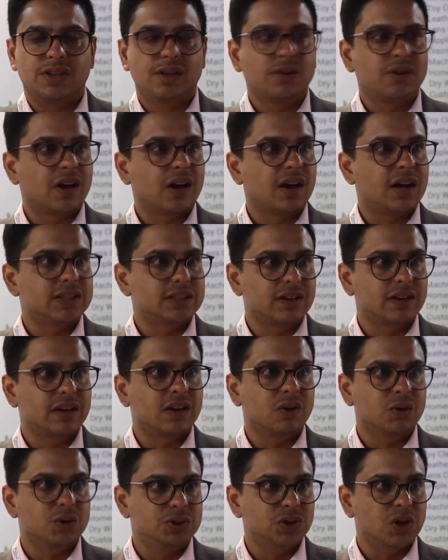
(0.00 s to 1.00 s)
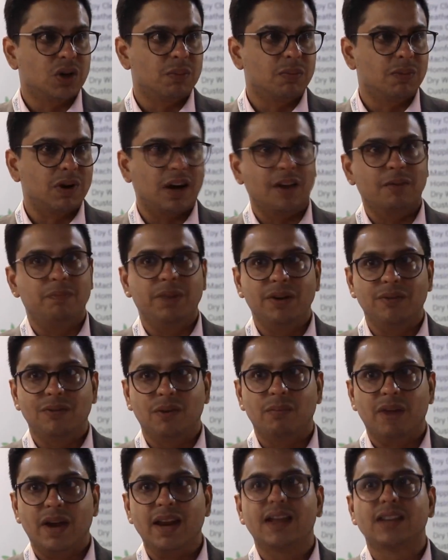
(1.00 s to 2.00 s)
I think you guys have done a good job. I've been for
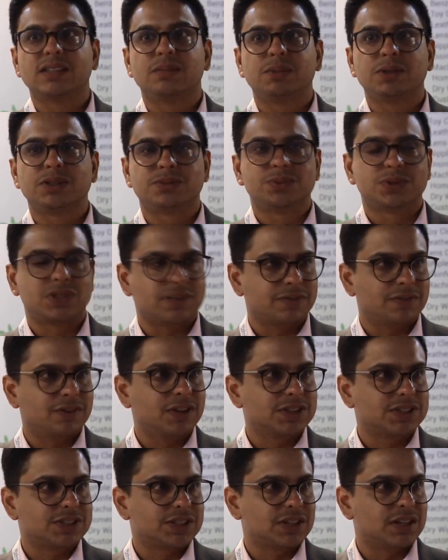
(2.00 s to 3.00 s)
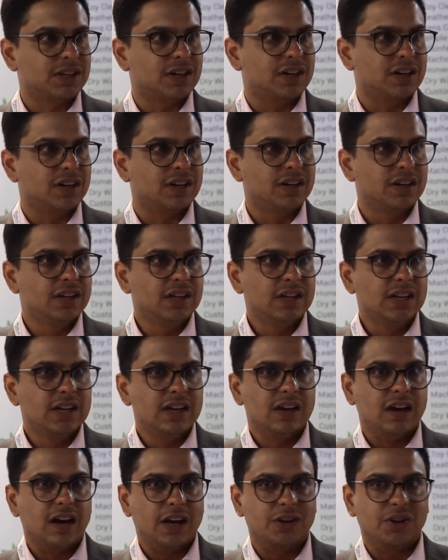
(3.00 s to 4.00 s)
many exhibitions which are first uh,
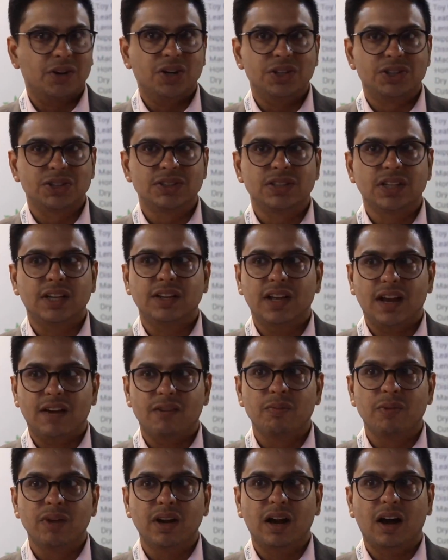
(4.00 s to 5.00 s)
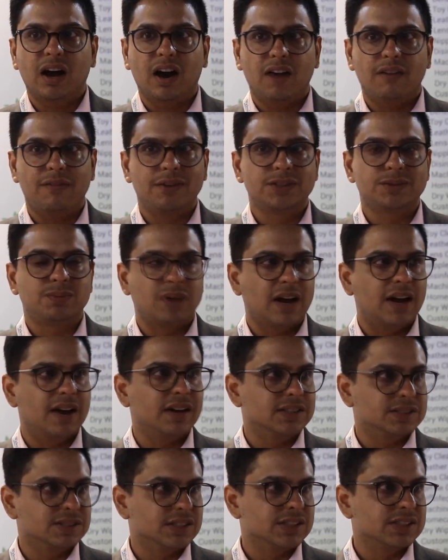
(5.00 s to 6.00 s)
iterations, and they haven't been half as planned
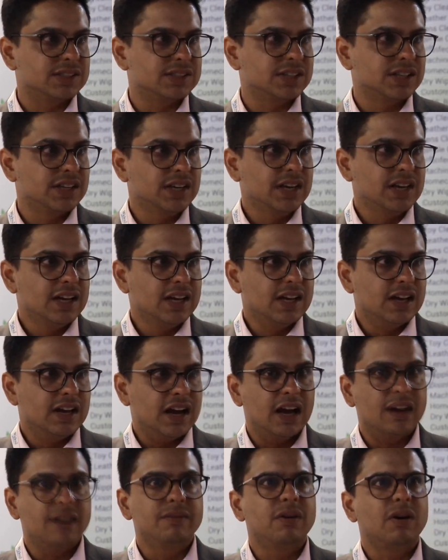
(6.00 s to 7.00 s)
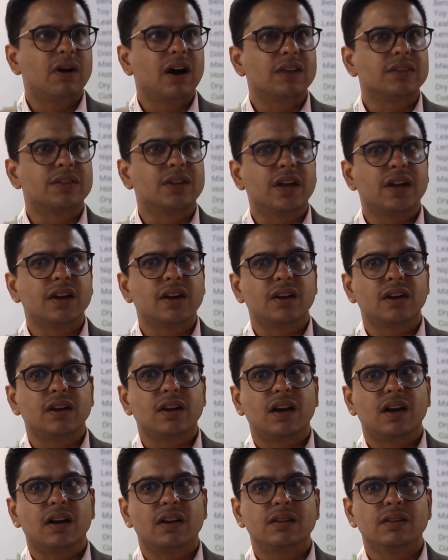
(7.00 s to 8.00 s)
as this. And uh, there,
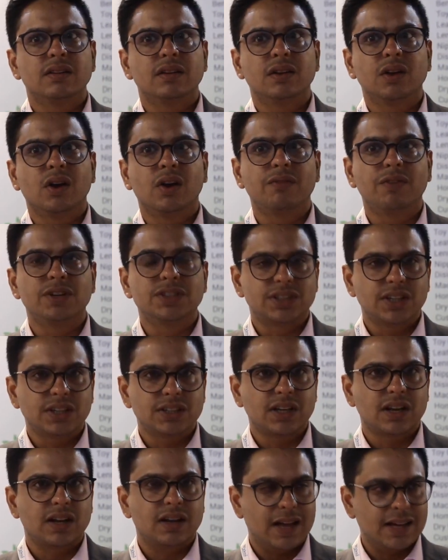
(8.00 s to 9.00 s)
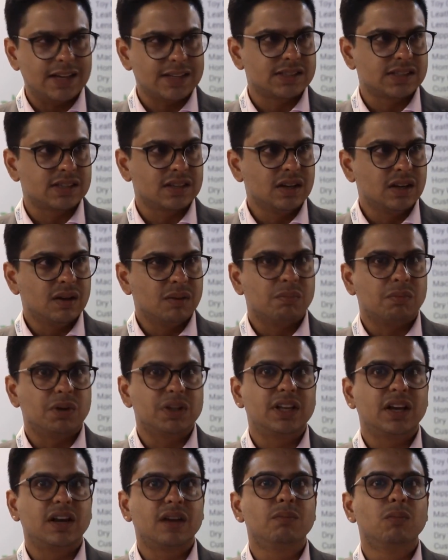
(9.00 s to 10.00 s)
your visitors are less,
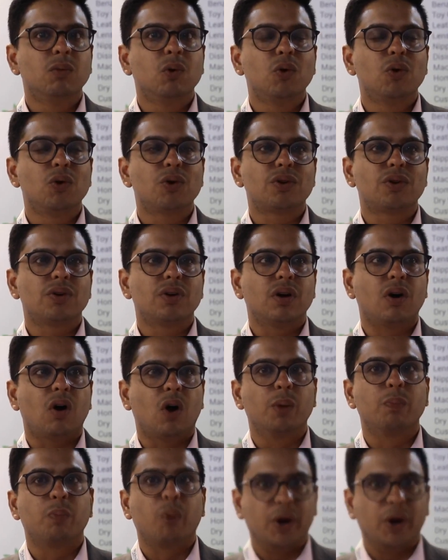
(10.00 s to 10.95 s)
but they are more on